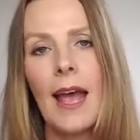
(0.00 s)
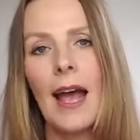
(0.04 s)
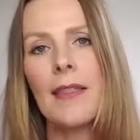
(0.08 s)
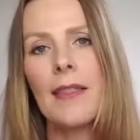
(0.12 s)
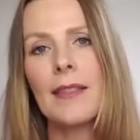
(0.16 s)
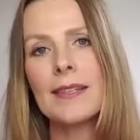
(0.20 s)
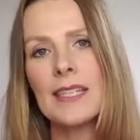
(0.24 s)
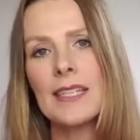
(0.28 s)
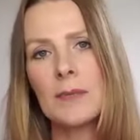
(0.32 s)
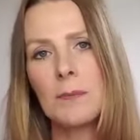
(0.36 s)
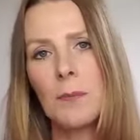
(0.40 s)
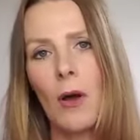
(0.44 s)

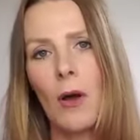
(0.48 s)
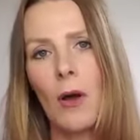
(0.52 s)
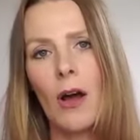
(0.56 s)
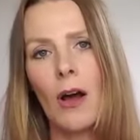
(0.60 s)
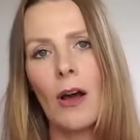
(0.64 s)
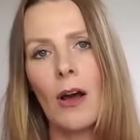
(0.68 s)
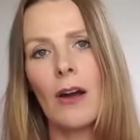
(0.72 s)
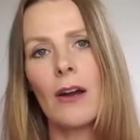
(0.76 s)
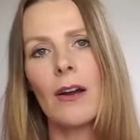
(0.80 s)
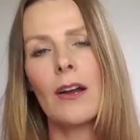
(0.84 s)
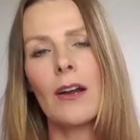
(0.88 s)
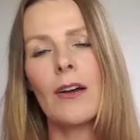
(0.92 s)
And this is
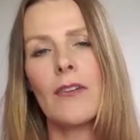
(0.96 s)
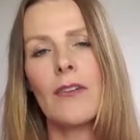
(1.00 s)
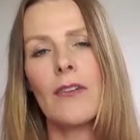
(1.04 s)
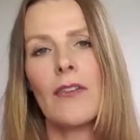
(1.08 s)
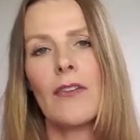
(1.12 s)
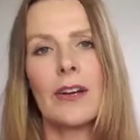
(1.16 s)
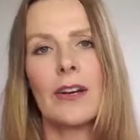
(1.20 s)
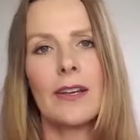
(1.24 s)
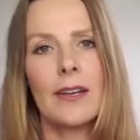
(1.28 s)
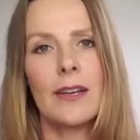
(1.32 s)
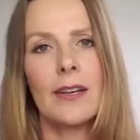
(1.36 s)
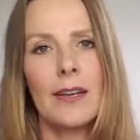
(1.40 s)
part of
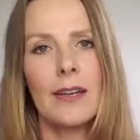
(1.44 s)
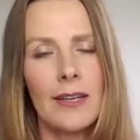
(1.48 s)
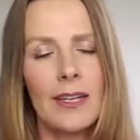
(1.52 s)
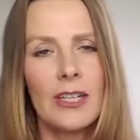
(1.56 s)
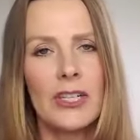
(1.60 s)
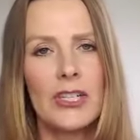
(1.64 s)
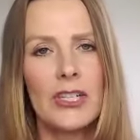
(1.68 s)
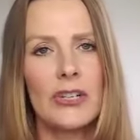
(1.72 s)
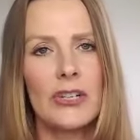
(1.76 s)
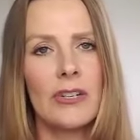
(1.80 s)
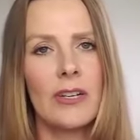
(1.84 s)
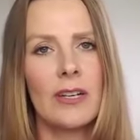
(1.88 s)
our
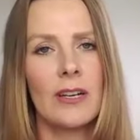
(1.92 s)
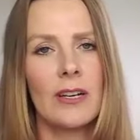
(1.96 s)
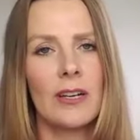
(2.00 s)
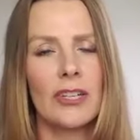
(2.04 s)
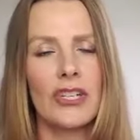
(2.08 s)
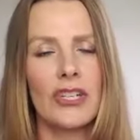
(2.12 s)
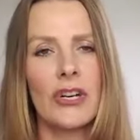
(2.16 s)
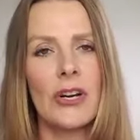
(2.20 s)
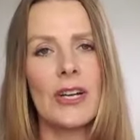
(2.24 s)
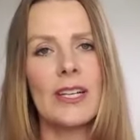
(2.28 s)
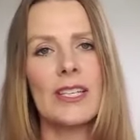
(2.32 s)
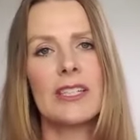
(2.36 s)
healing journey,
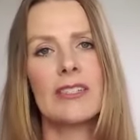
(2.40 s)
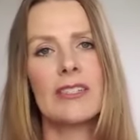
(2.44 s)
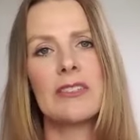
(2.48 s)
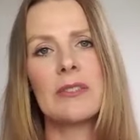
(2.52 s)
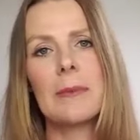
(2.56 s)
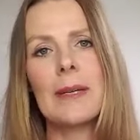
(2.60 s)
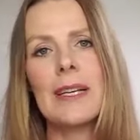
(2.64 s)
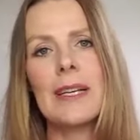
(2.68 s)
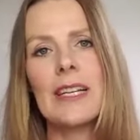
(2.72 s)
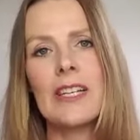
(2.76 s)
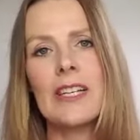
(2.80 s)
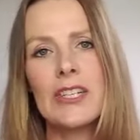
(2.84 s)
our
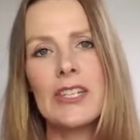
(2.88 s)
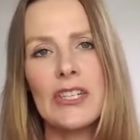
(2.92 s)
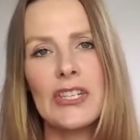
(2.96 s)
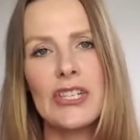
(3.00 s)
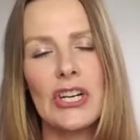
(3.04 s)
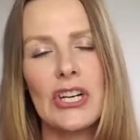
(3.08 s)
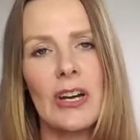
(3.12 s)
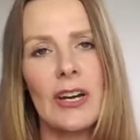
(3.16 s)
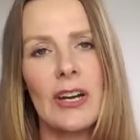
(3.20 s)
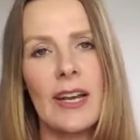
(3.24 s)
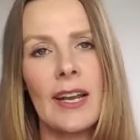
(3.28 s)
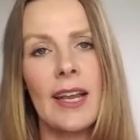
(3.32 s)
transformation
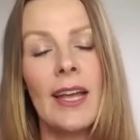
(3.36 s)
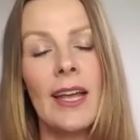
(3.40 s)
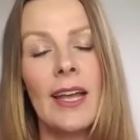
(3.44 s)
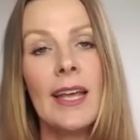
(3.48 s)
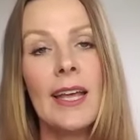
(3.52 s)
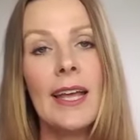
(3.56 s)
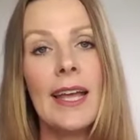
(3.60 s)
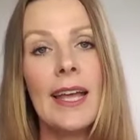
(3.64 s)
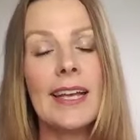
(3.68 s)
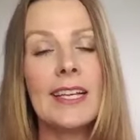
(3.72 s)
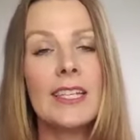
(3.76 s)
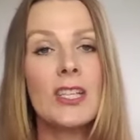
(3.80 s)
journey,
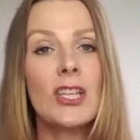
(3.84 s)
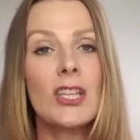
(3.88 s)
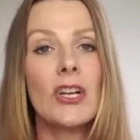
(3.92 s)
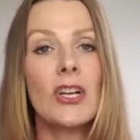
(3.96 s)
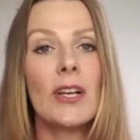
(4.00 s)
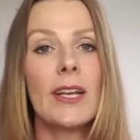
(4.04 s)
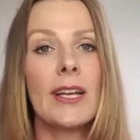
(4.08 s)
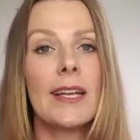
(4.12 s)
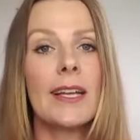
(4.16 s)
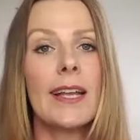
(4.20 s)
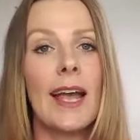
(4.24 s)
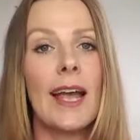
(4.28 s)
is
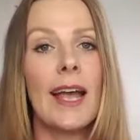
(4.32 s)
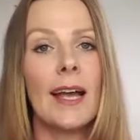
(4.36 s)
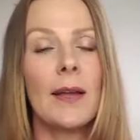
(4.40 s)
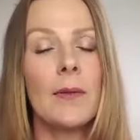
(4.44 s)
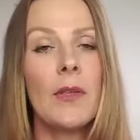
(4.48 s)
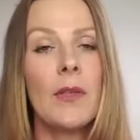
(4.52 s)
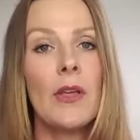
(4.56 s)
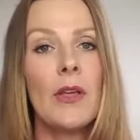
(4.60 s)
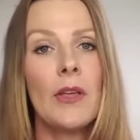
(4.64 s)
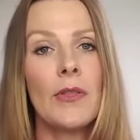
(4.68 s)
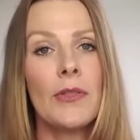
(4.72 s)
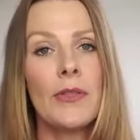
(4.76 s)
looking
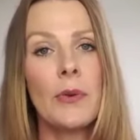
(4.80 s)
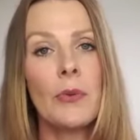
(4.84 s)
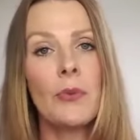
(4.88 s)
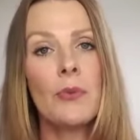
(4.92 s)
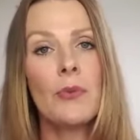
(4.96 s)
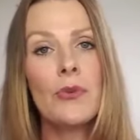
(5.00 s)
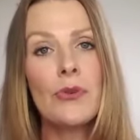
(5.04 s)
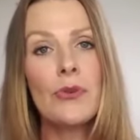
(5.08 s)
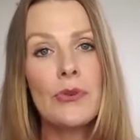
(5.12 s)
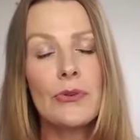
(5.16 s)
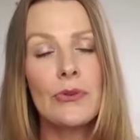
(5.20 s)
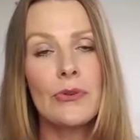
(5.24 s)
at the
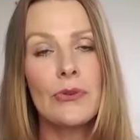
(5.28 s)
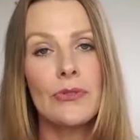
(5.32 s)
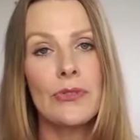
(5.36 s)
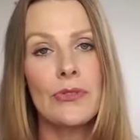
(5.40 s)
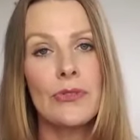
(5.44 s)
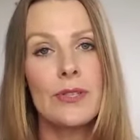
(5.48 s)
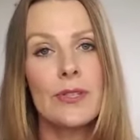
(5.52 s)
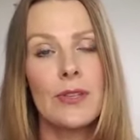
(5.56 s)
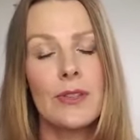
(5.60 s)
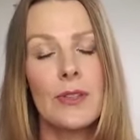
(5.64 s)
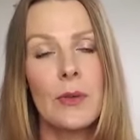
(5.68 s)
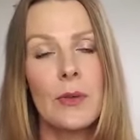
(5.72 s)

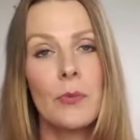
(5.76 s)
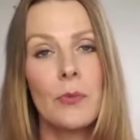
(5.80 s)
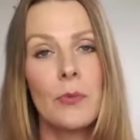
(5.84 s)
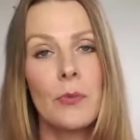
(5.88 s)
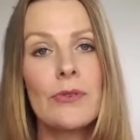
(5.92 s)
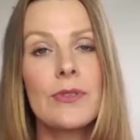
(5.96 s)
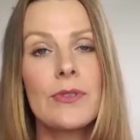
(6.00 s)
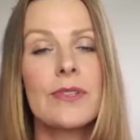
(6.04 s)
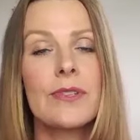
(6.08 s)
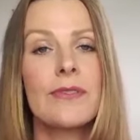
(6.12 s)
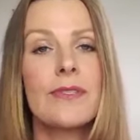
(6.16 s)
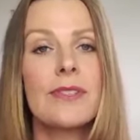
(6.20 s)
wounds
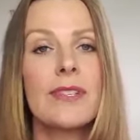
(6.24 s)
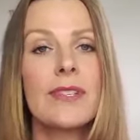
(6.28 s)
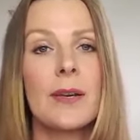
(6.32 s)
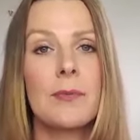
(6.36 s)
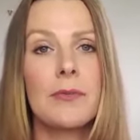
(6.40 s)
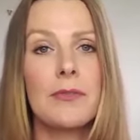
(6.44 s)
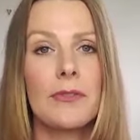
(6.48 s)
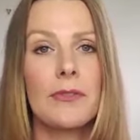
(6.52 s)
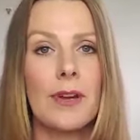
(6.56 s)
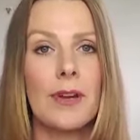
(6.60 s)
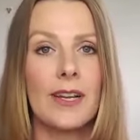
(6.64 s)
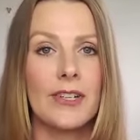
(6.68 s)
of
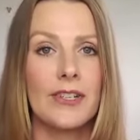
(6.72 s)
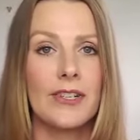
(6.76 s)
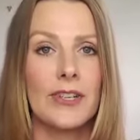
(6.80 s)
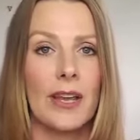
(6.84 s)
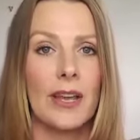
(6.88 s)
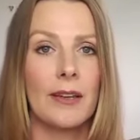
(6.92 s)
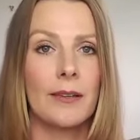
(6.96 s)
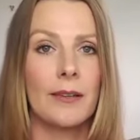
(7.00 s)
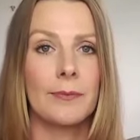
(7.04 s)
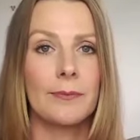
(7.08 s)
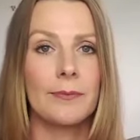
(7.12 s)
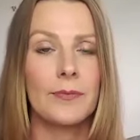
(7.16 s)

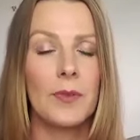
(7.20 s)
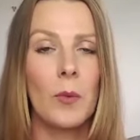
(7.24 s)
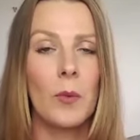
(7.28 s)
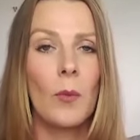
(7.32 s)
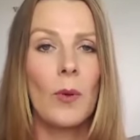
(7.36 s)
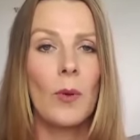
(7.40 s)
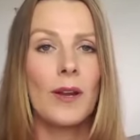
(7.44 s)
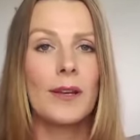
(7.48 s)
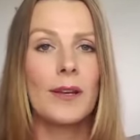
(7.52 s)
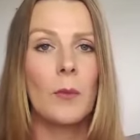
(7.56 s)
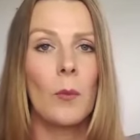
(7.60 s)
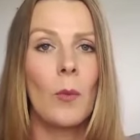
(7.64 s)
separation.
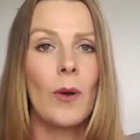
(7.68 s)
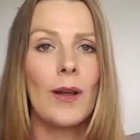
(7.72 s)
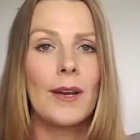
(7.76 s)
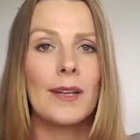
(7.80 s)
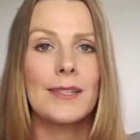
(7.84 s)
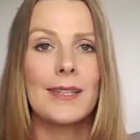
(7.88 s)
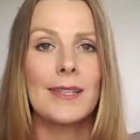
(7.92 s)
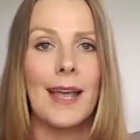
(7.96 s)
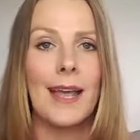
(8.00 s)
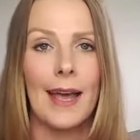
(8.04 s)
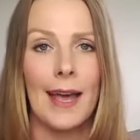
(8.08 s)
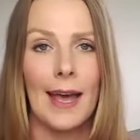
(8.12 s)
What
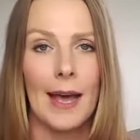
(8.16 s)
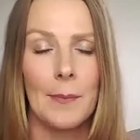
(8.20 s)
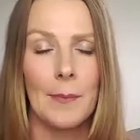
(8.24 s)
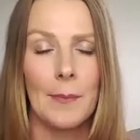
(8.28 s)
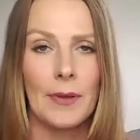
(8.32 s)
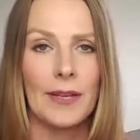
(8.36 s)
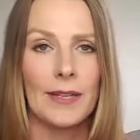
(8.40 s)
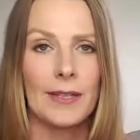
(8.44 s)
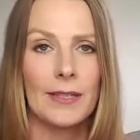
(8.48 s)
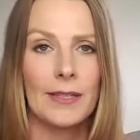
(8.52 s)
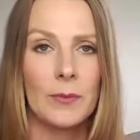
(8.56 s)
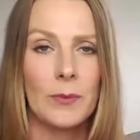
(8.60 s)
has
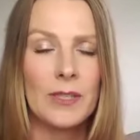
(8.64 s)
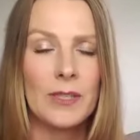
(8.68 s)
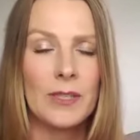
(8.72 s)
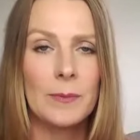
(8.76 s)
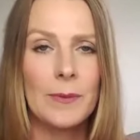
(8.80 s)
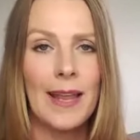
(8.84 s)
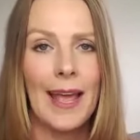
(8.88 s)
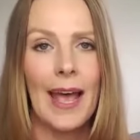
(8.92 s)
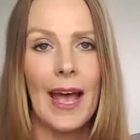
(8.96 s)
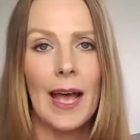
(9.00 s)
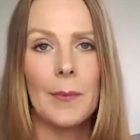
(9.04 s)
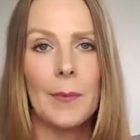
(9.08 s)
happened? What's
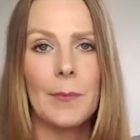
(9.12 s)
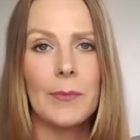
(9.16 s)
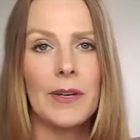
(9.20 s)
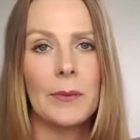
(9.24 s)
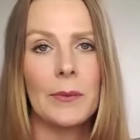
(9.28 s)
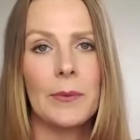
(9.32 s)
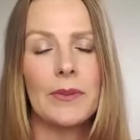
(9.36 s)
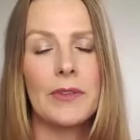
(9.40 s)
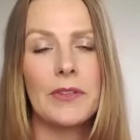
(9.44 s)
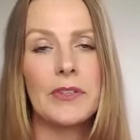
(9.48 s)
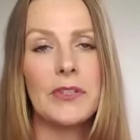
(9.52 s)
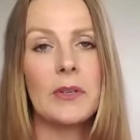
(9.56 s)
been
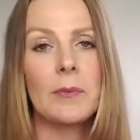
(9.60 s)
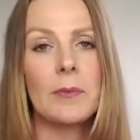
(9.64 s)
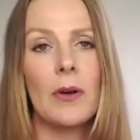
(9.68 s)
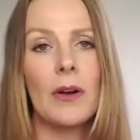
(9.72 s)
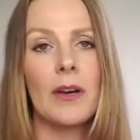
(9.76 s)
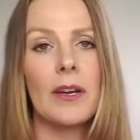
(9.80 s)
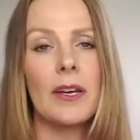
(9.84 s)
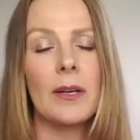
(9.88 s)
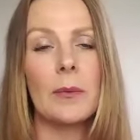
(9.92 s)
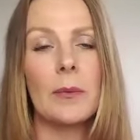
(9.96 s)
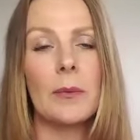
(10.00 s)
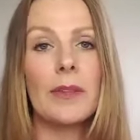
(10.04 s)
happening within your
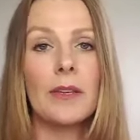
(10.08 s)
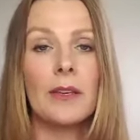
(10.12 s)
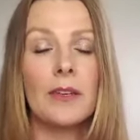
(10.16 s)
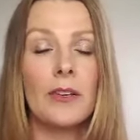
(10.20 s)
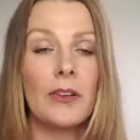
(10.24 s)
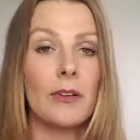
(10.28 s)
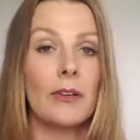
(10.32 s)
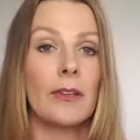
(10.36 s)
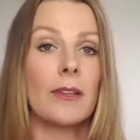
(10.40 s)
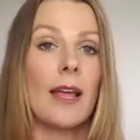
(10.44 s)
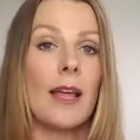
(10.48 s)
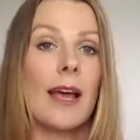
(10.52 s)
body, within
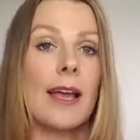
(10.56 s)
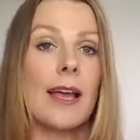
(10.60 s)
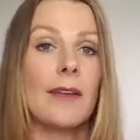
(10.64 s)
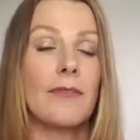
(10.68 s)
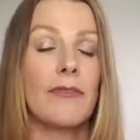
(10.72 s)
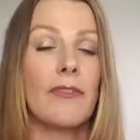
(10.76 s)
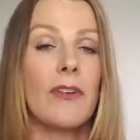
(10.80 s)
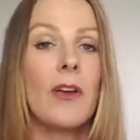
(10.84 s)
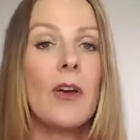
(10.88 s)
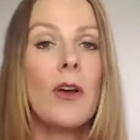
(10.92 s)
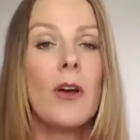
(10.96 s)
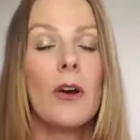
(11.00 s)
your
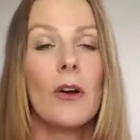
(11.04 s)
life,